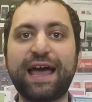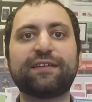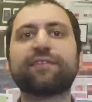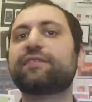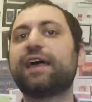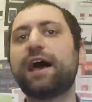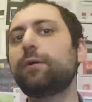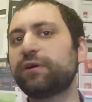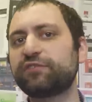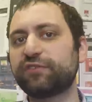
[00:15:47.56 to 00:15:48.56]
ask us how
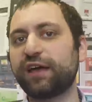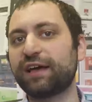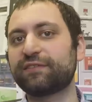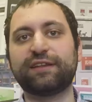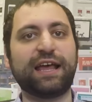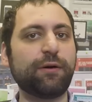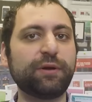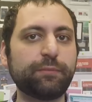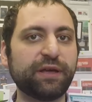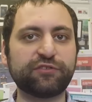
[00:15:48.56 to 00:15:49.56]
much text and how
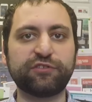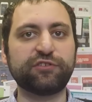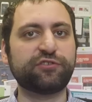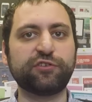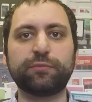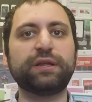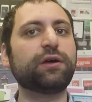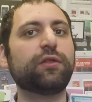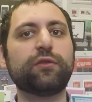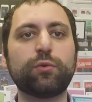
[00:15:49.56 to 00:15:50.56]
many pictures should be
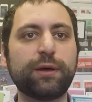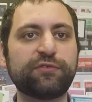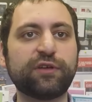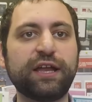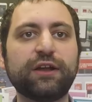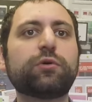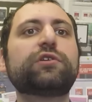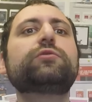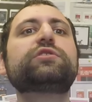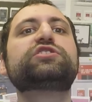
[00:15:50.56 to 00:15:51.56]
on the website in
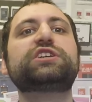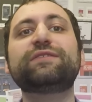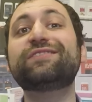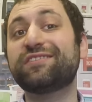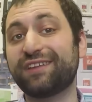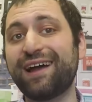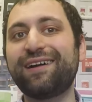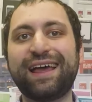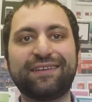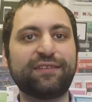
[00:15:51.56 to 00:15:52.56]
order to achieve
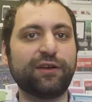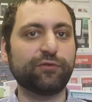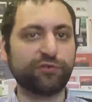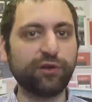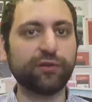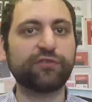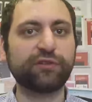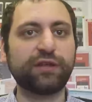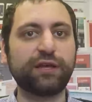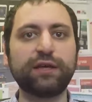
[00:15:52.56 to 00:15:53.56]
desired SEO results.
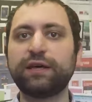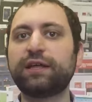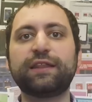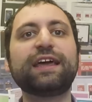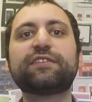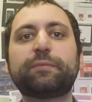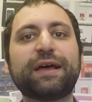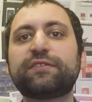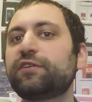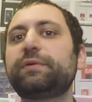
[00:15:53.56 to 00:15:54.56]
They
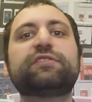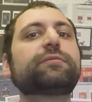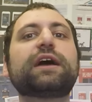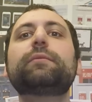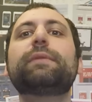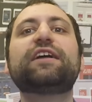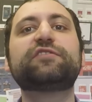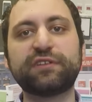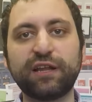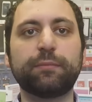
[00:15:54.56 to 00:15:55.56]
expect there to be some kind of
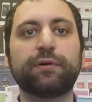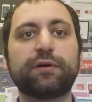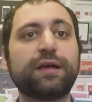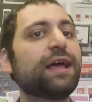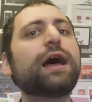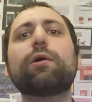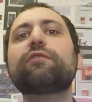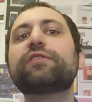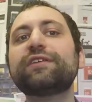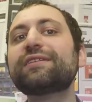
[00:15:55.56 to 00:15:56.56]
magic number.
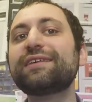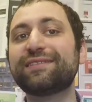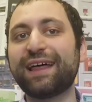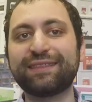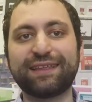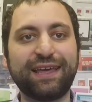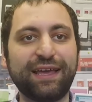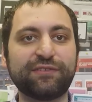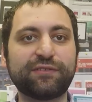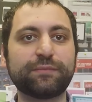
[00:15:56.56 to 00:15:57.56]
However, this is not the
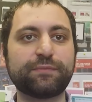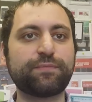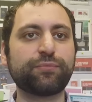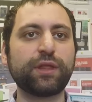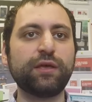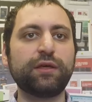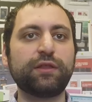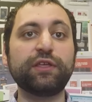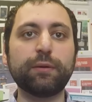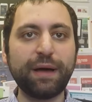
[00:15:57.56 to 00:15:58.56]
case.
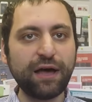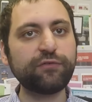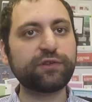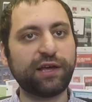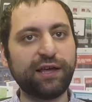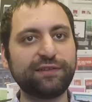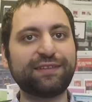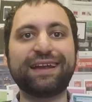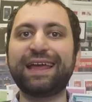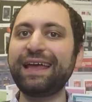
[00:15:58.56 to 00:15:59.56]
The amount of
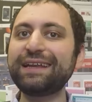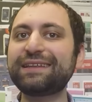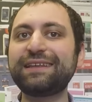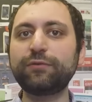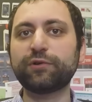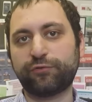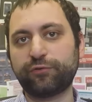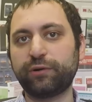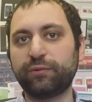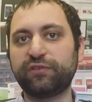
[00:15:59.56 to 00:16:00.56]
content and keyword
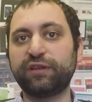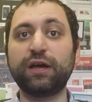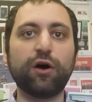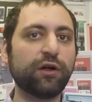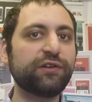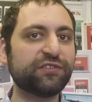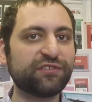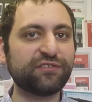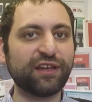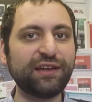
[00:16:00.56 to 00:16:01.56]
frequency on your
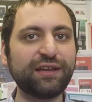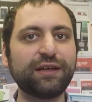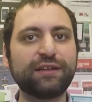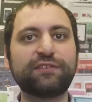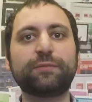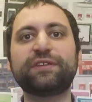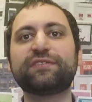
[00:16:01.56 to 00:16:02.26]
site to be